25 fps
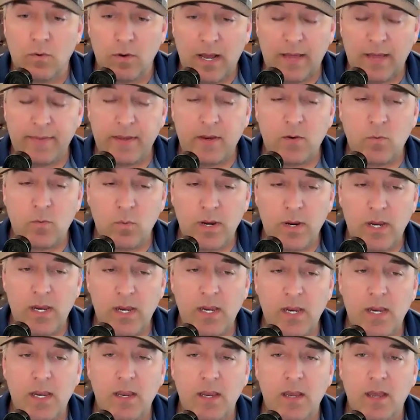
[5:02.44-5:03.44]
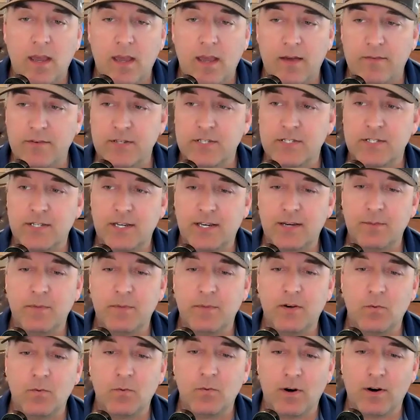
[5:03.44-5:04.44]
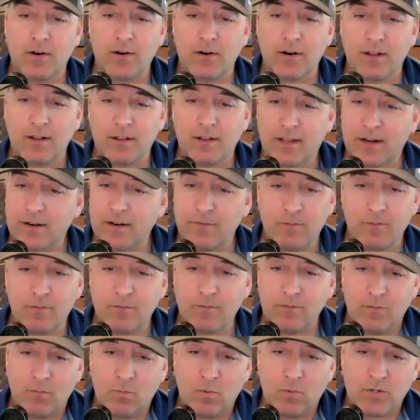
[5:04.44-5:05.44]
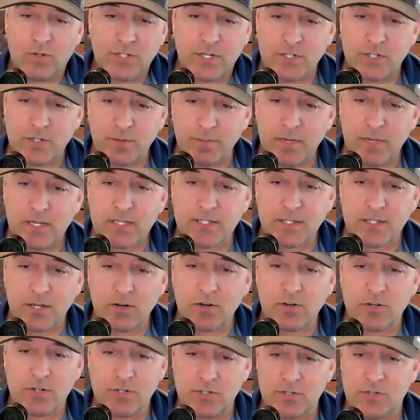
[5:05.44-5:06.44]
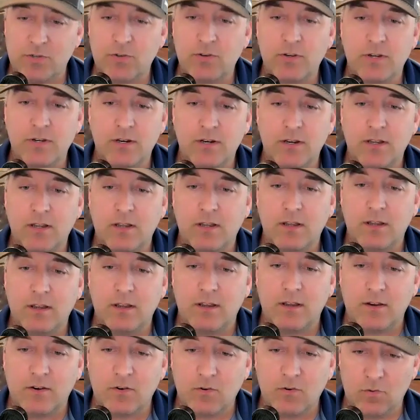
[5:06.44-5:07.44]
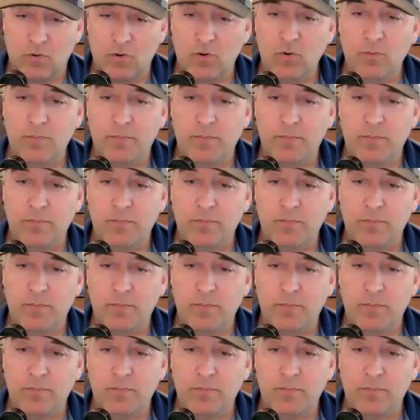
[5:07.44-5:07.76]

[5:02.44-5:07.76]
I think we have a stigma where we're such a misunderstood group.